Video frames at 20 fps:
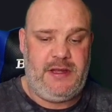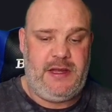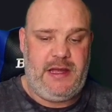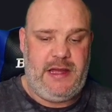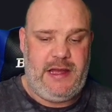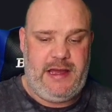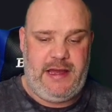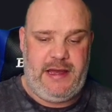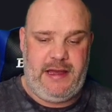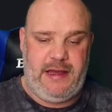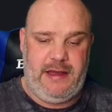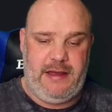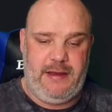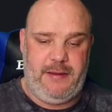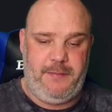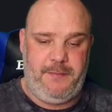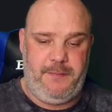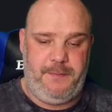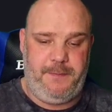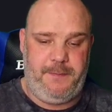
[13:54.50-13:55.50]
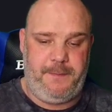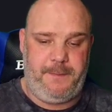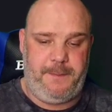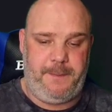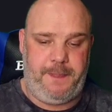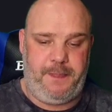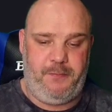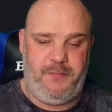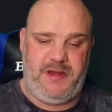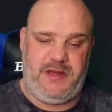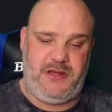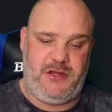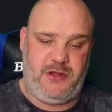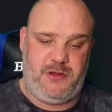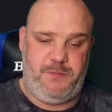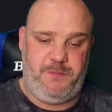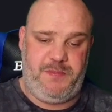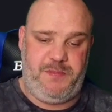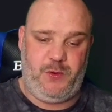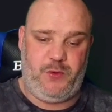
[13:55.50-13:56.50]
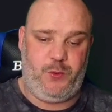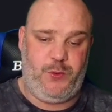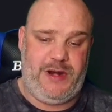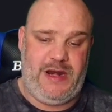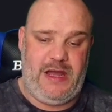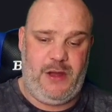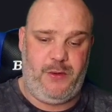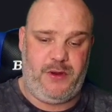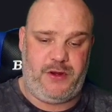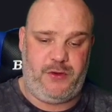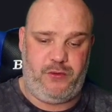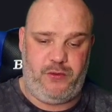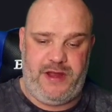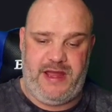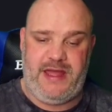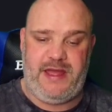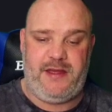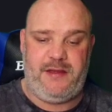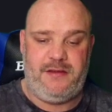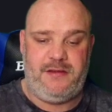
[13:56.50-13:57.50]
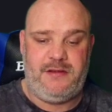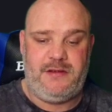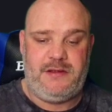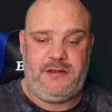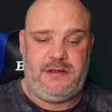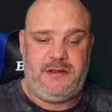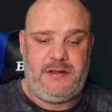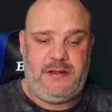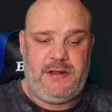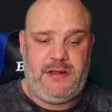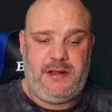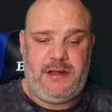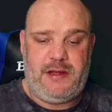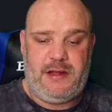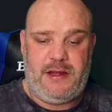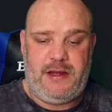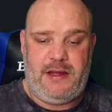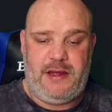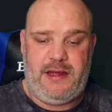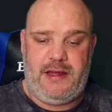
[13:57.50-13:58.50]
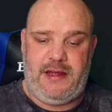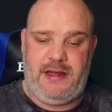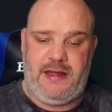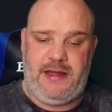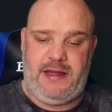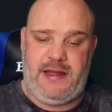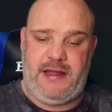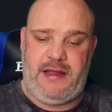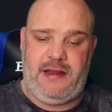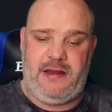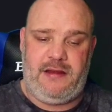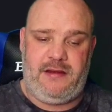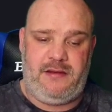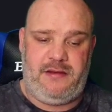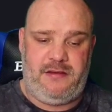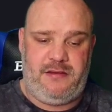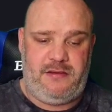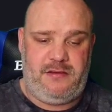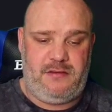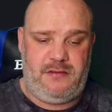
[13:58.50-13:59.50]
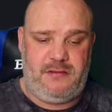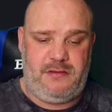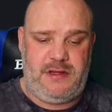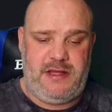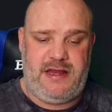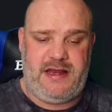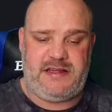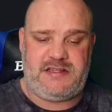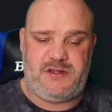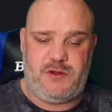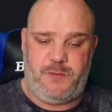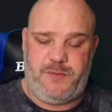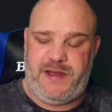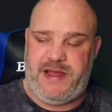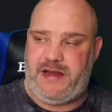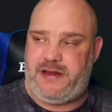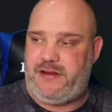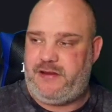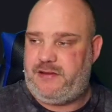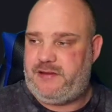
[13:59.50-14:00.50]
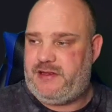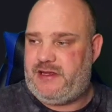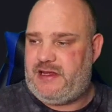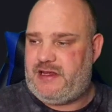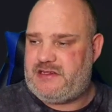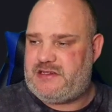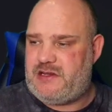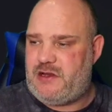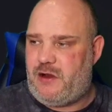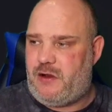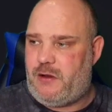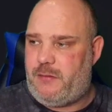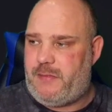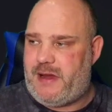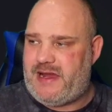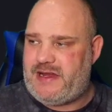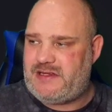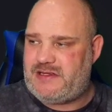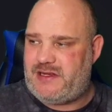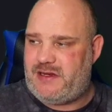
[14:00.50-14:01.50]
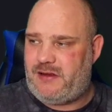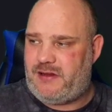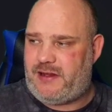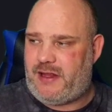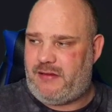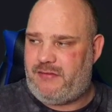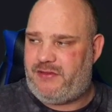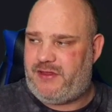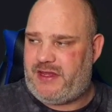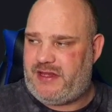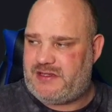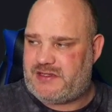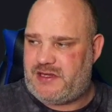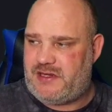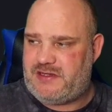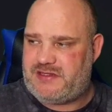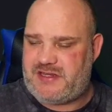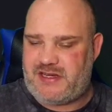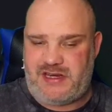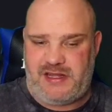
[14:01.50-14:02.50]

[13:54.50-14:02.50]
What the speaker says: I mean, you can build it with lower crit, and yeah, that's not bad. It's not amazing. I don't think it's going to suddenly